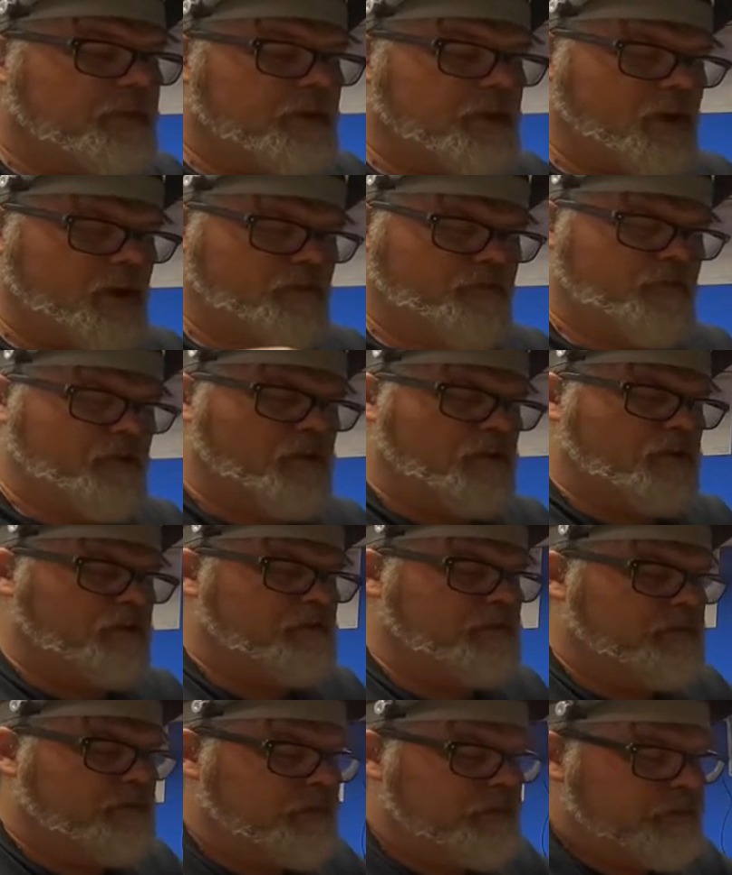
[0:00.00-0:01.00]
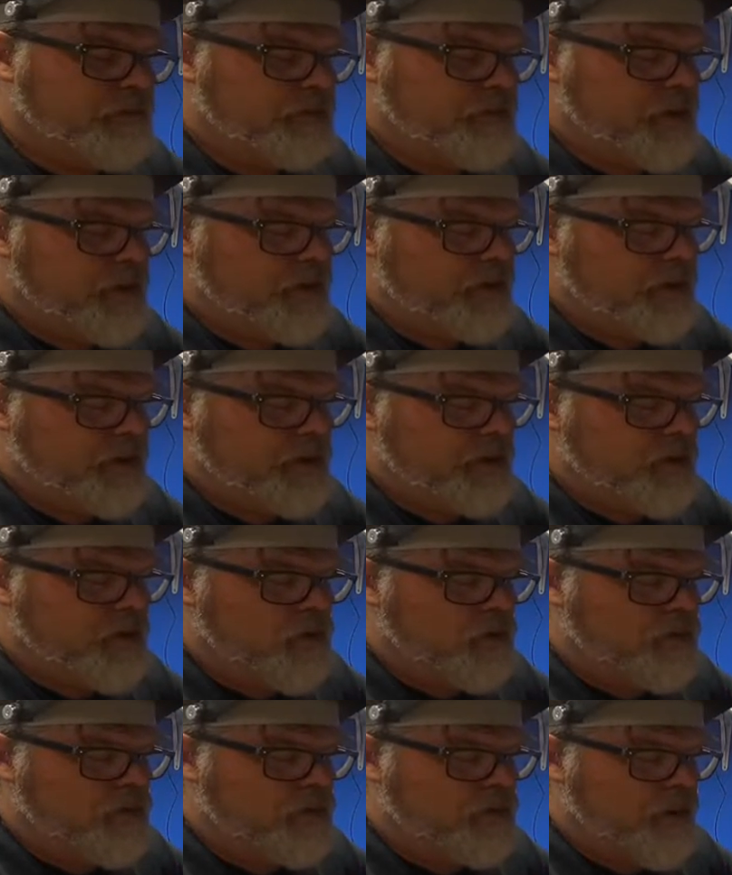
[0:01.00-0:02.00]
Careful. I did
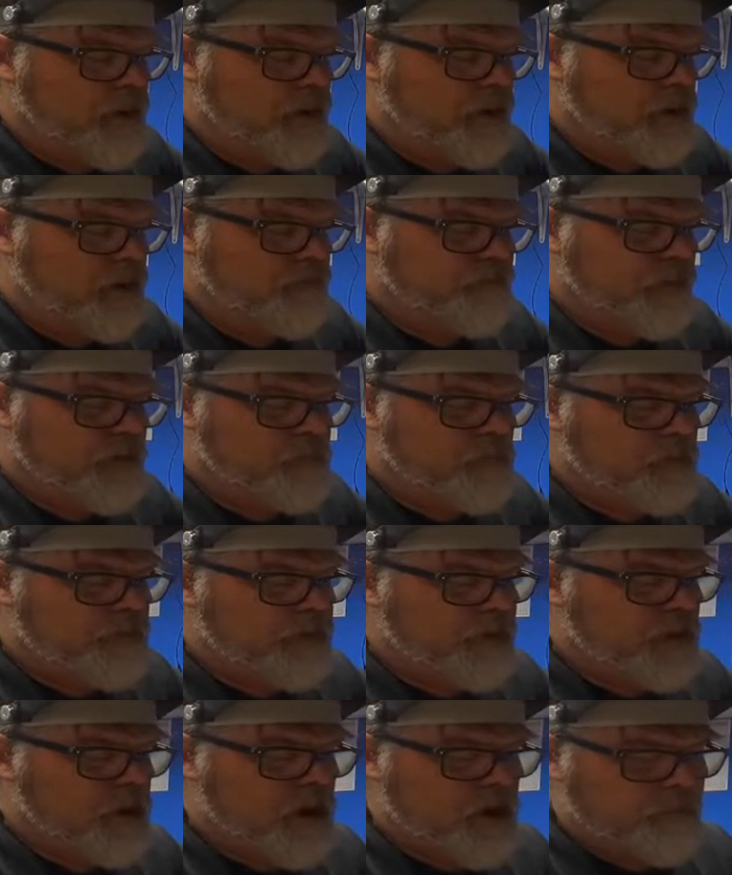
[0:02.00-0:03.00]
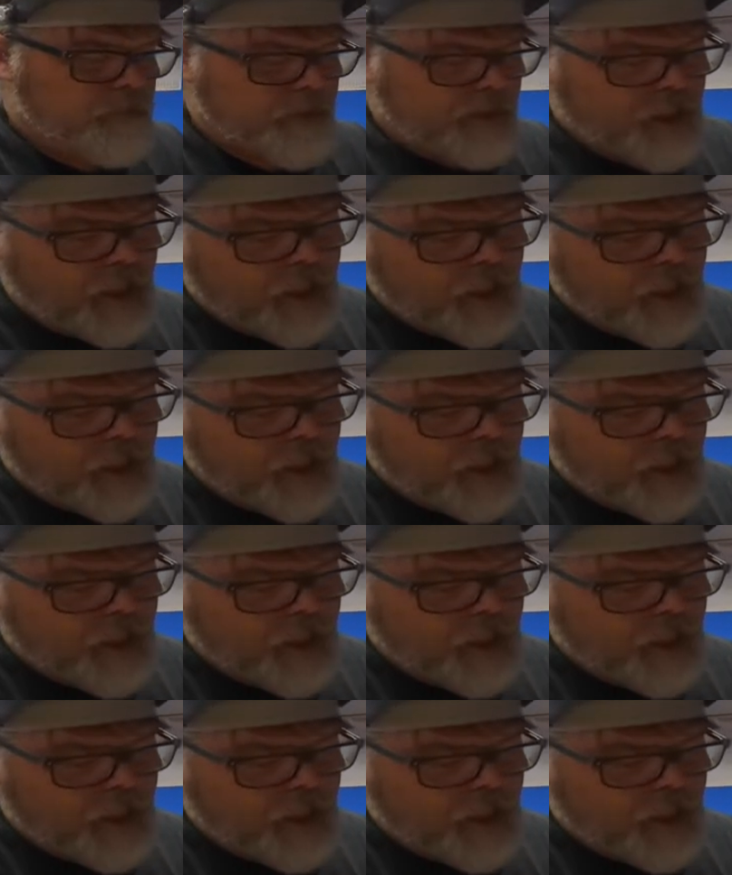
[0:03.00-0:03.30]
notice that if I moved the arm, it